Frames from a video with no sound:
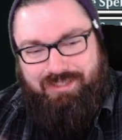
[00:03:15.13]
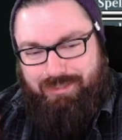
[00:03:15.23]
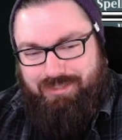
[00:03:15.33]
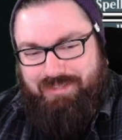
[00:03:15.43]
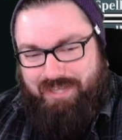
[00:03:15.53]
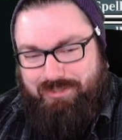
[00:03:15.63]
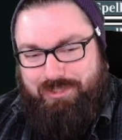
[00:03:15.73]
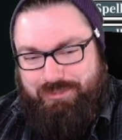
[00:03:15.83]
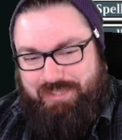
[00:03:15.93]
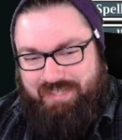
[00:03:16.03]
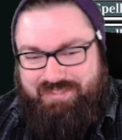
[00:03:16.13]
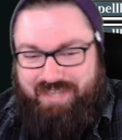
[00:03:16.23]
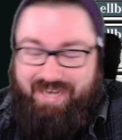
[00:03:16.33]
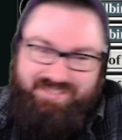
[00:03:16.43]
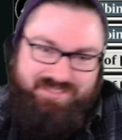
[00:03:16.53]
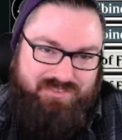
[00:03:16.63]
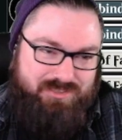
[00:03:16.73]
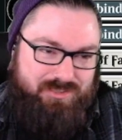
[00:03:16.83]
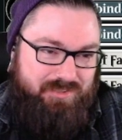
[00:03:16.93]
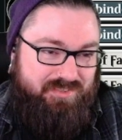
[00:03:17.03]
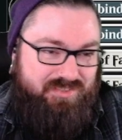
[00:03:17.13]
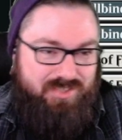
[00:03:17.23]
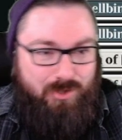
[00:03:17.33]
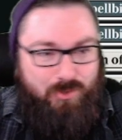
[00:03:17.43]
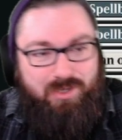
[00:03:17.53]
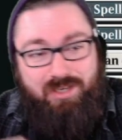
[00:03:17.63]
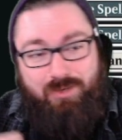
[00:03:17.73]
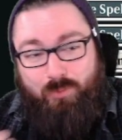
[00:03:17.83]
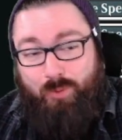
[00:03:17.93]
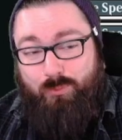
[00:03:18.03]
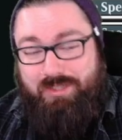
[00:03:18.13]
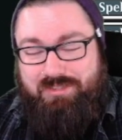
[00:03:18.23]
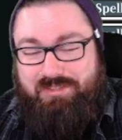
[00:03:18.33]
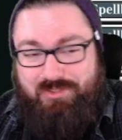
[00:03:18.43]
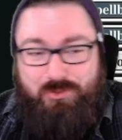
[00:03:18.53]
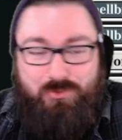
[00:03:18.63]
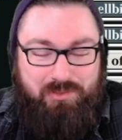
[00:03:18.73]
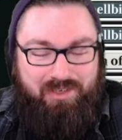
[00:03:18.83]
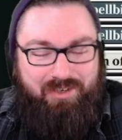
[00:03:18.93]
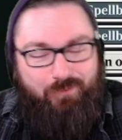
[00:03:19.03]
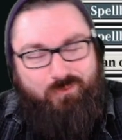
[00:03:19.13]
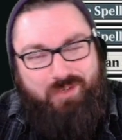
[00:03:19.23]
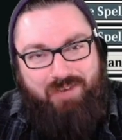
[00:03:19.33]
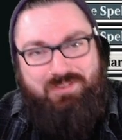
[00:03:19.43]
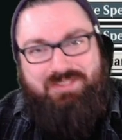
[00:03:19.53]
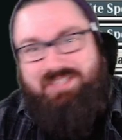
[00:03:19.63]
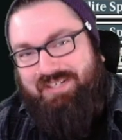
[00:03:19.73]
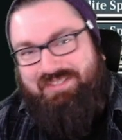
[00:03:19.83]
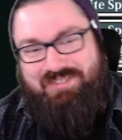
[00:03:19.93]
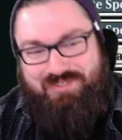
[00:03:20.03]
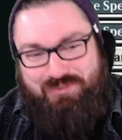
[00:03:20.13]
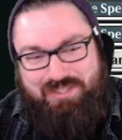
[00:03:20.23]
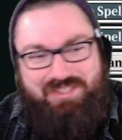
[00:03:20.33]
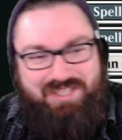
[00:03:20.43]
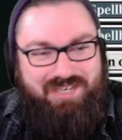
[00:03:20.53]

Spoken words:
That creature gains haste on the turn. So what we could do if we ever get to it,